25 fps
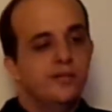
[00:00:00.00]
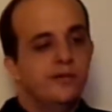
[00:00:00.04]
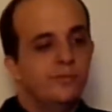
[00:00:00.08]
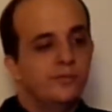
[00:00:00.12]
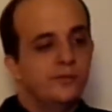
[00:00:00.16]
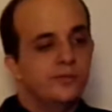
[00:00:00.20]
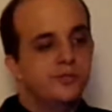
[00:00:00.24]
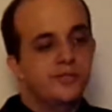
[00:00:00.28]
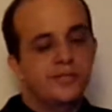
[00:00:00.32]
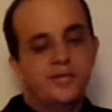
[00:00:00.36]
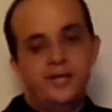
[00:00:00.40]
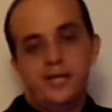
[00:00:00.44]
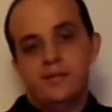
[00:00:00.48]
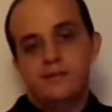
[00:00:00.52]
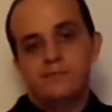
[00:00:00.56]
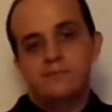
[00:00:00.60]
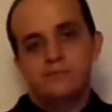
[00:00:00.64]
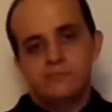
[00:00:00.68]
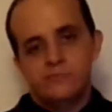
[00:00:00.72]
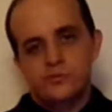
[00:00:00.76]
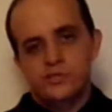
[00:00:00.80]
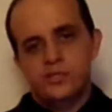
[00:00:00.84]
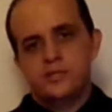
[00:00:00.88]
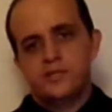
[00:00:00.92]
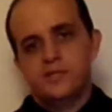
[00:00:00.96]
Once again,
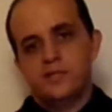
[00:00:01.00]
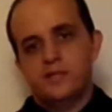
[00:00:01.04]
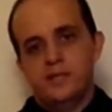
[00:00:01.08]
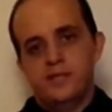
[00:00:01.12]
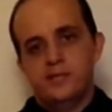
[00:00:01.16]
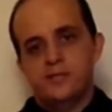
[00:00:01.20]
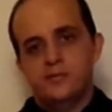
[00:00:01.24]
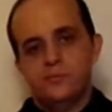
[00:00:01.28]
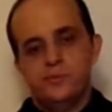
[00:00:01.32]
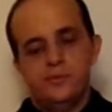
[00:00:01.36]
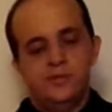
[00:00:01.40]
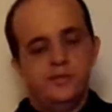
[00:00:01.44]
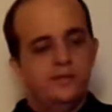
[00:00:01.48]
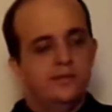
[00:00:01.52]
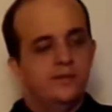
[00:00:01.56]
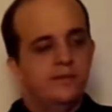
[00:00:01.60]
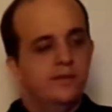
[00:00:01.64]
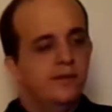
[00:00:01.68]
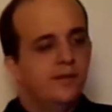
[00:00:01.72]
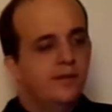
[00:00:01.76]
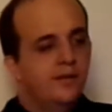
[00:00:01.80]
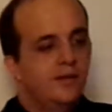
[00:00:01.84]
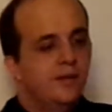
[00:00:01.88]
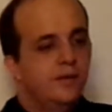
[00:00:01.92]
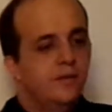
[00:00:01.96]
just in case we
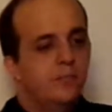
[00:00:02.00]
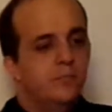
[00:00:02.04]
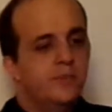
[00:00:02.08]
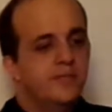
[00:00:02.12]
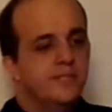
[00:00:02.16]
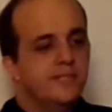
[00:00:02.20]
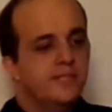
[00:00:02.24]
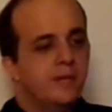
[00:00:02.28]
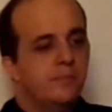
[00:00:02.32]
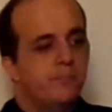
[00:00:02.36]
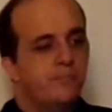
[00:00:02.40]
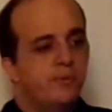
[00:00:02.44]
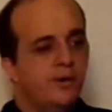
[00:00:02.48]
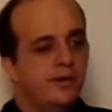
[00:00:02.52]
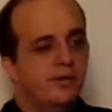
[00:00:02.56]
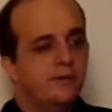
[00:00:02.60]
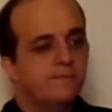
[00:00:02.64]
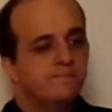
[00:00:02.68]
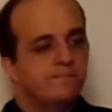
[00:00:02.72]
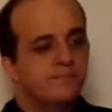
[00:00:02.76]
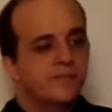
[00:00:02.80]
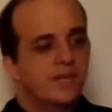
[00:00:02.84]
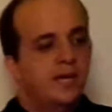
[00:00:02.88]
missed that part.